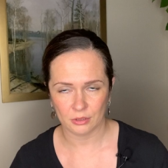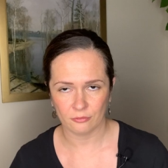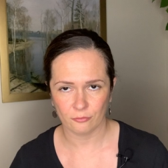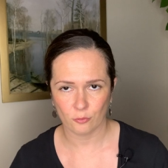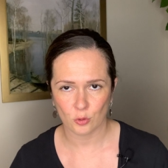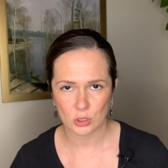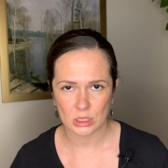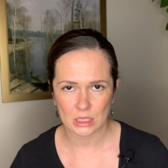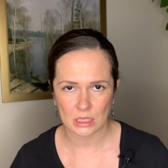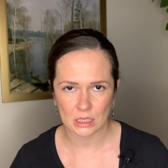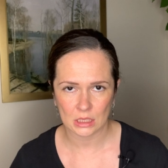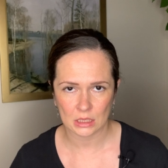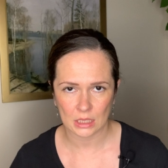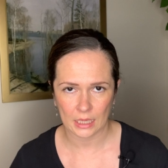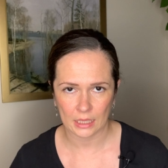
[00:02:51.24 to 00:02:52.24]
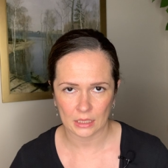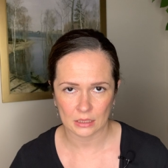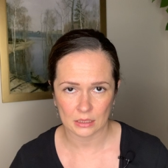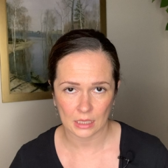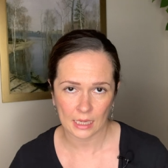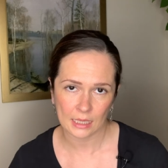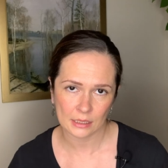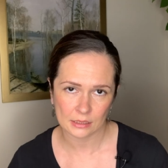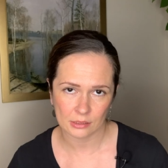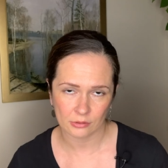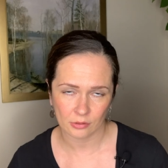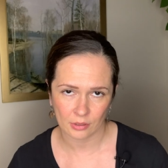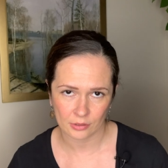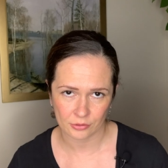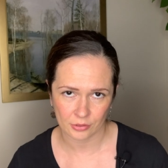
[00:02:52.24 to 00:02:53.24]
$1,400 and
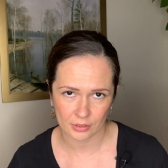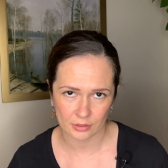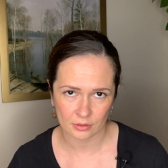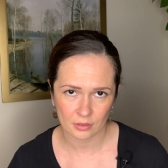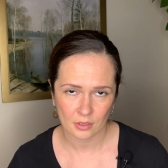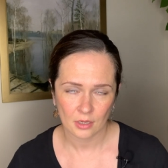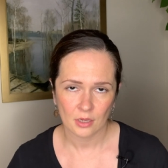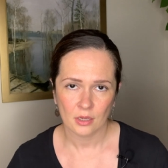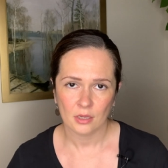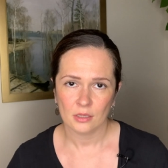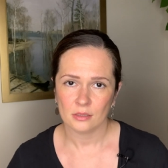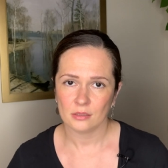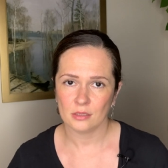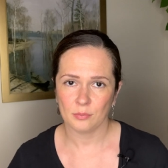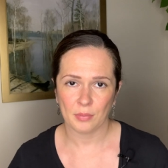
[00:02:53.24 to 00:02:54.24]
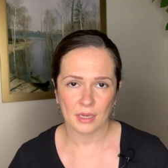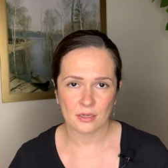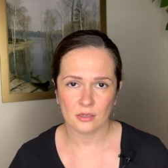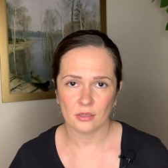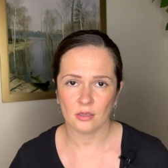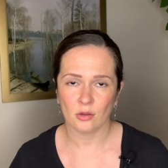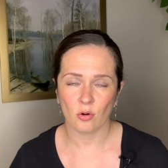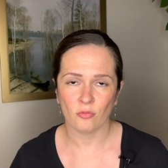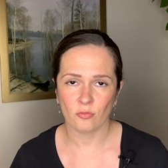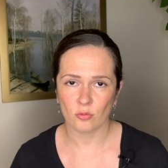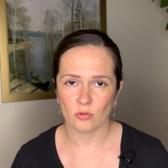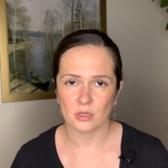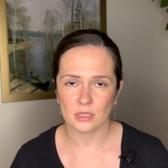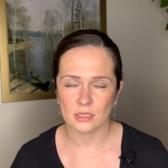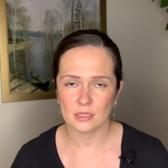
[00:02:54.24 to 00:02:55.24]
$1,800, depending, of
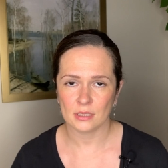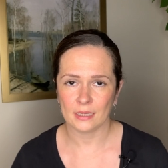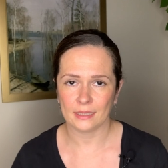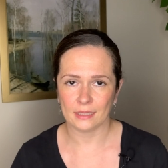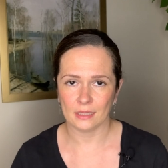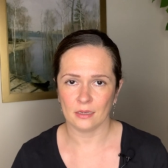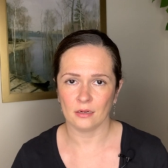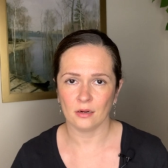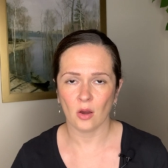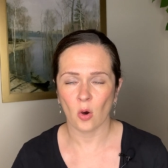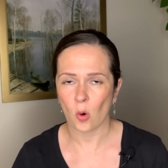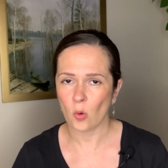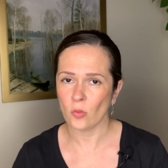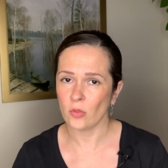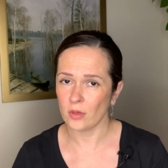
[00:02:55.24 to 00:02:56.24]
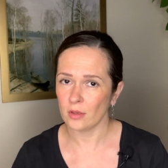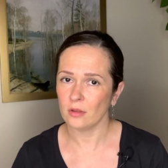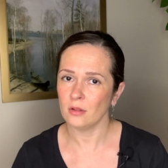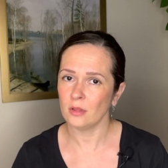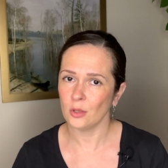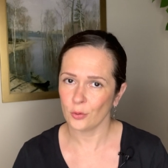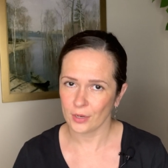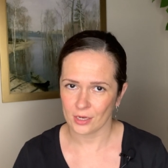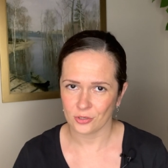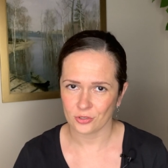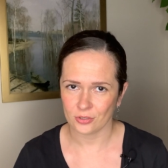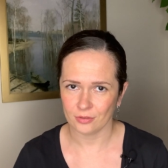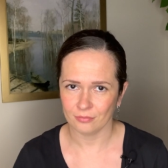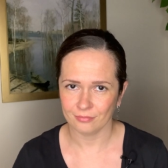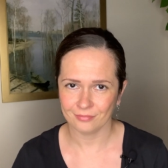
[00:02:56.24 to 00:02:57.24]
course, again on the
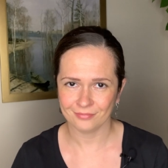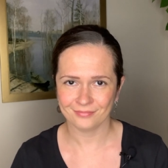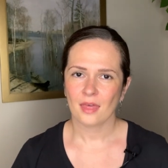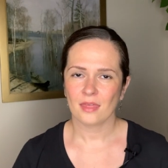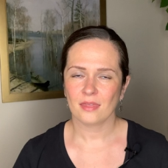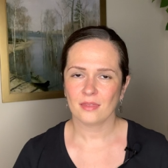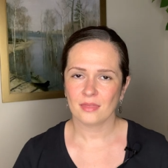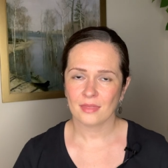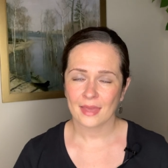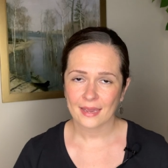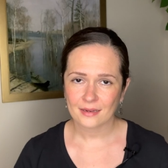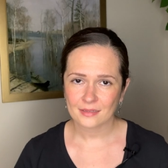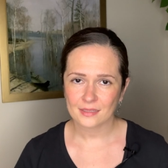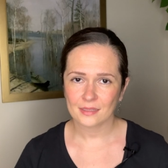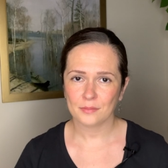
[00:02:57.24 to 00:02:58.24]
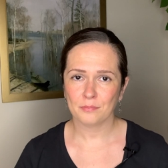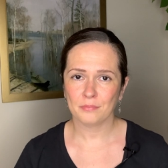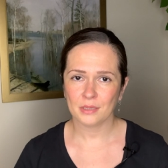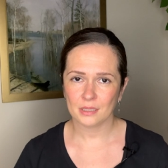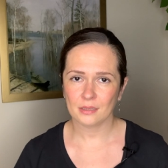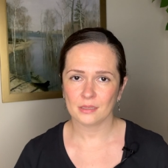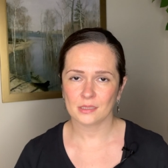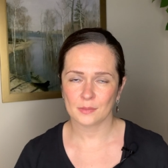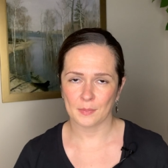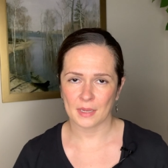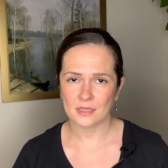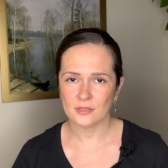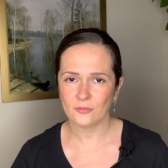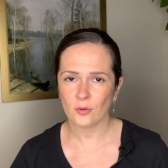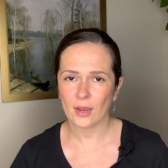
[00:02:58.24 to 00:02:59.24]
location. The next big
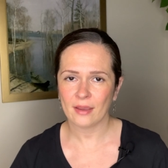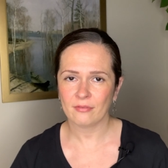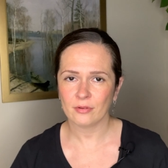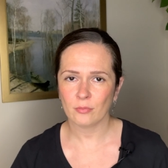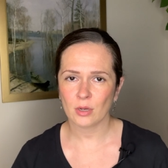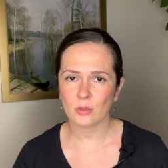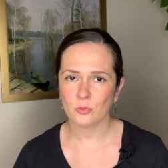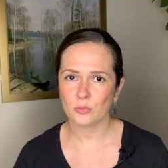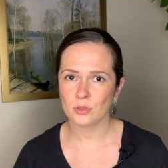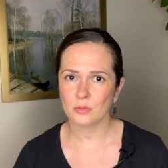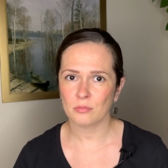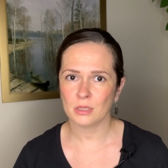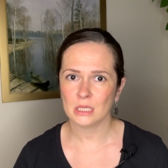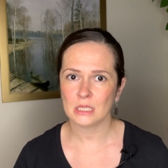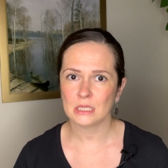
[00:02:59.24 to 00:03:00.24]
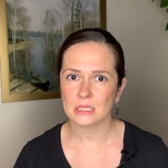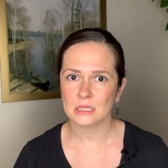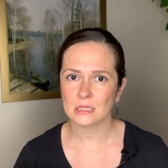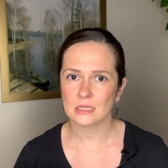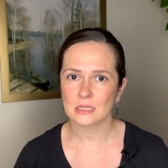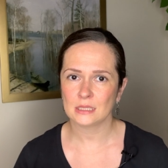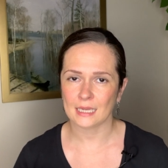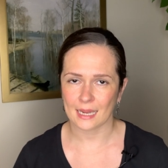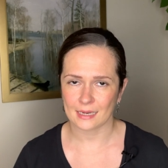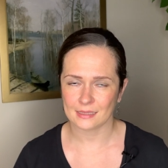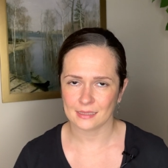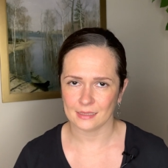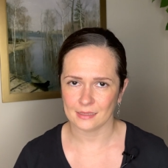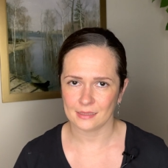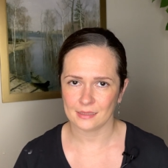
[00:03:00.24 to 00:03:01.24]
expense for everyone would be
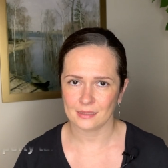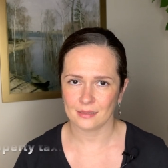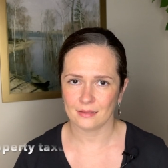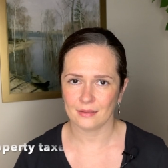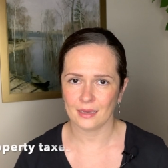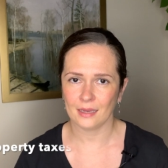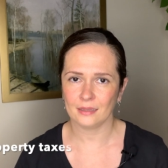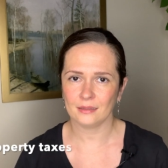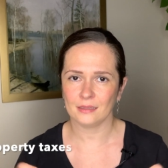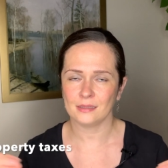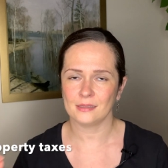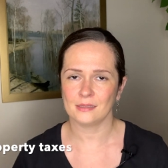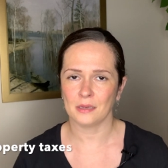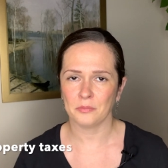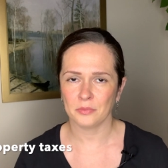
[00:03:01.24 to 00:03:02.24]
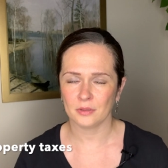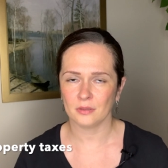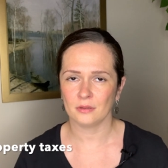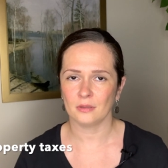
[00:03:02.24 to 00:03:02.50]
taxes. That is something